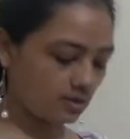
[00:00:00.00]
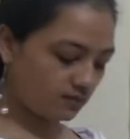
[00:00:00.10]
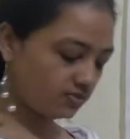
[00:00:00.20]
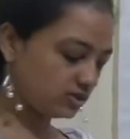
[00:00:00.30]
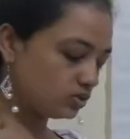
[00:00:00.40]

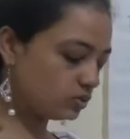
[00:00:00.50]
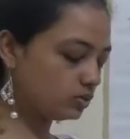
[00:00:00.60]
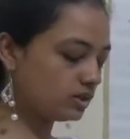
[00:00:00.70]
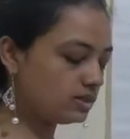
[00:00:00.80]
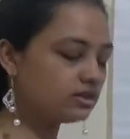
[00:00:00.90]
of the
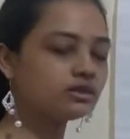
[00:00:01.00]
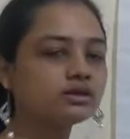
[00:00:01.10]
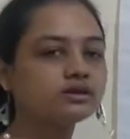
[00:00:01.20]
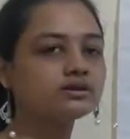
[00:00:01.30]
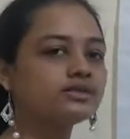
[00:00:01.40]
students
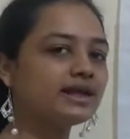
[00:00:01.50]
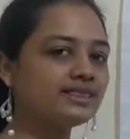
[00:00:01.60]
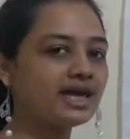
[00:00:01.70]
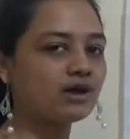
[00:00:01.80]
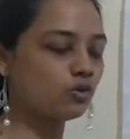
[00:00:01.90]

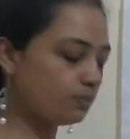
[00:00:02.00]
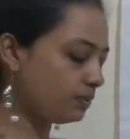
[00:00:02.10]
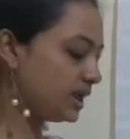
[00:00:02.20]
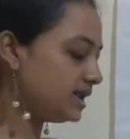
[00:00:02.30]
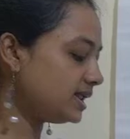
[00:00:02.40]
that they have
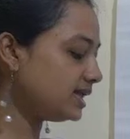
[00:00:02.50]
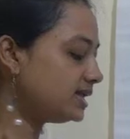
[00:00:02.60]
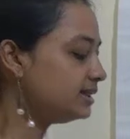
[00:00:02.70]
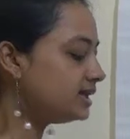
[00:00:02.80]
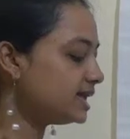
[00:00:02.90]
obtained
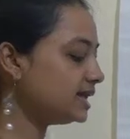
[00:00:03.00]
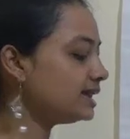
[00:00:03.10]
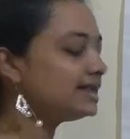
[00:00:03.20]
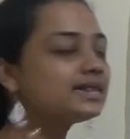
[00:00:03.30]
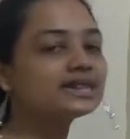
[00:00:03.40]
in
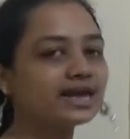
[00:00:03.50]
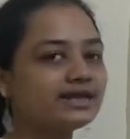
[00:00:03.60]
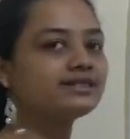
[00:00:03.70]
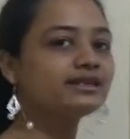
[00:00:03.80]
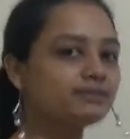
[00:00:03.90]
English,
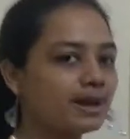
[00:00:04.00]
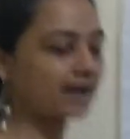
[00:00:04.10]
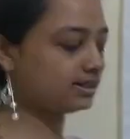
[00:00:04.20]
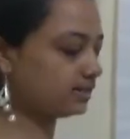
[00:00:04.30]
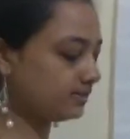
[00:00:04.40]
Science and
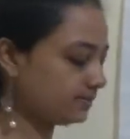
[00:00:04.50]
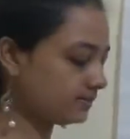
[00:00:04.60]
Maths.